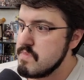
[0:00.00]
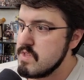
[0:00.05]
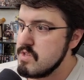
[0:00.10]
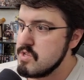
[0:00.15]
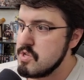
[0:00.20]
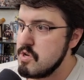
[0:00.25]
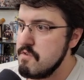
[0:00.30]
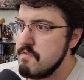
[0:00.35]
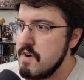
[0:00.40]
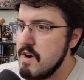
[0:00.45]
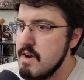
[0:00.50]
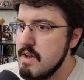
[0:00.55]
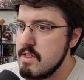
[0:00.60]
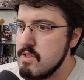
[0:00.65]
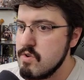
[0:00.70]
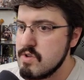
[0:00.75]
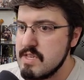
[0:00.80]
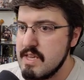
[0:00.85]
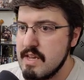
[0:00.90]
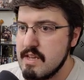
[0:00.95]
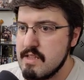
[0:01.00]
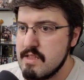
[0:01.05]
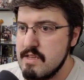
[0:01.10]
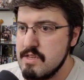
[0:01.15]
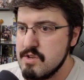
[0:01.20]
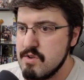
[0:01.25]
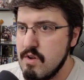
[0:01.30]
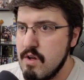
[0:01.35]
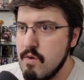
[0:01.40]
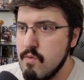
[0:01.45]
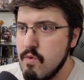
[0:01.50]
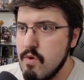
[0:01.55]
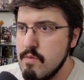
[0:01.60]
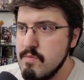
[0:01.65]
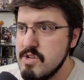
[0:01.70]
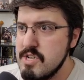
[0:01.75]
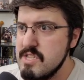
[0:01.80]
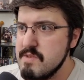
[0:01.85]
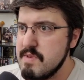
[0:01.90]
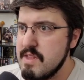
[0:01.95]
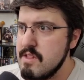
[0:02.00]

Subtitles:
So far, it looks like these are all War Machines, but they